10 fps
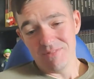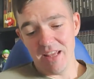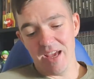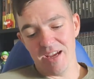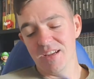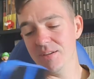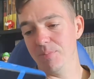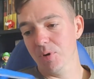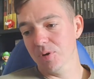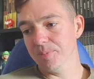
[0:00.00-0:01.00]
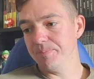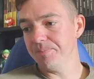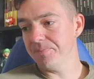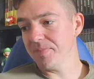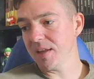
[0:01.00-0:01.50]
Yeah, but
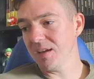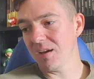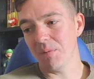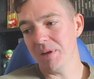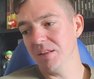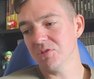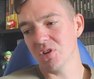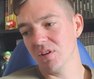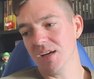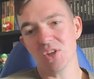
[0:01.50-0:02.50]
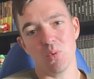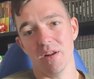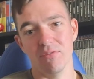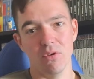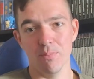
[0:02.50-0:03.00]
it was only like
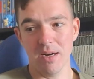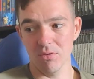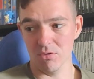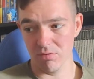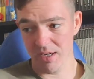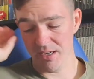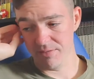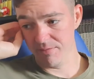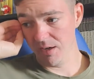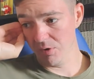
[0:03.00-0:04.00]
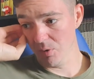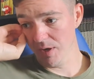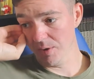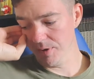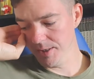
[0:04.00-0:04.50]
£24 trade value
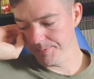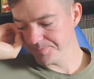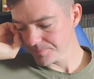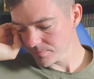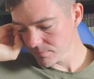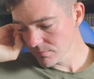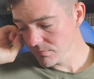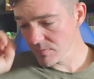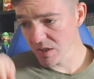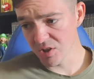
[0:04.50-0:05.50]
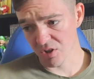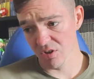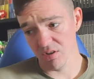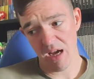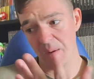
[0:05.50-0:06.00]
anyway,
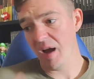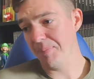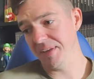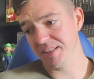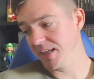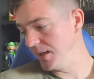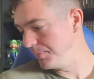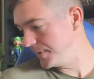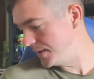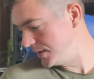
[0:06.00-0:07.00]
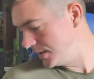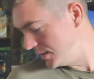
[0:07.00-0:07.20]
so happy to keep it.